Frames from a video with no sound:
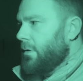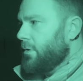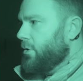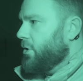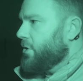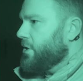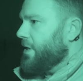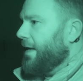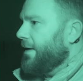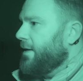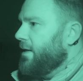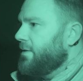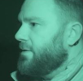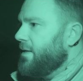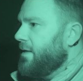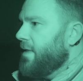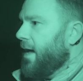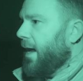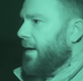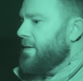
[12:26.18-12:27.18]
Just like you
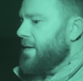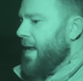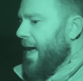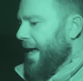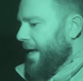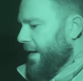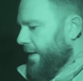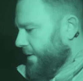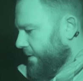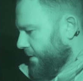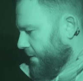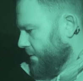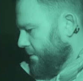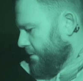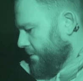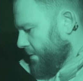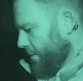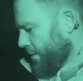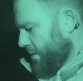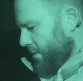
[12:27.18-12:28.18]
did that night
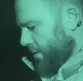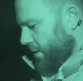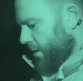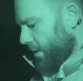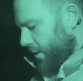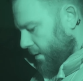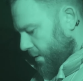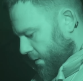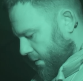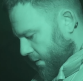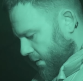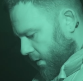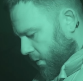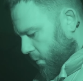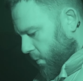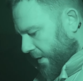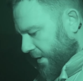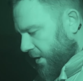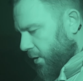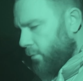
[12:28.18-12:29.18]

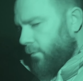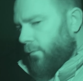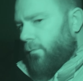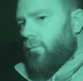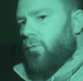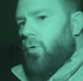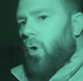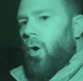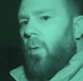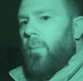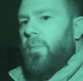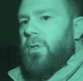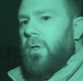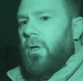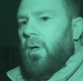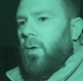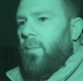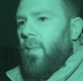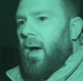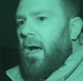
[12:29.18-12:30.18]
when you robbed
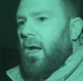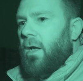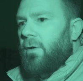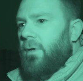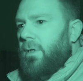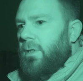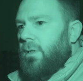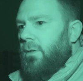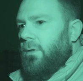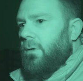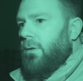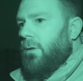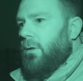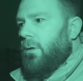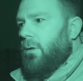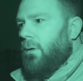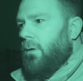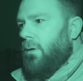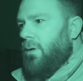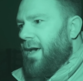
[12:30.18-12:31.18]
Margaret
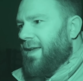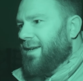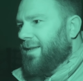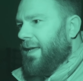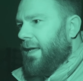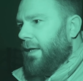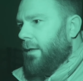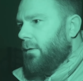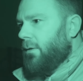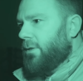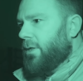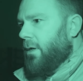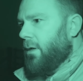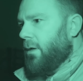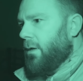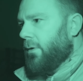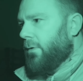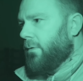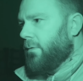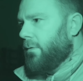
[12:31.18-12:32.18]
and killed her.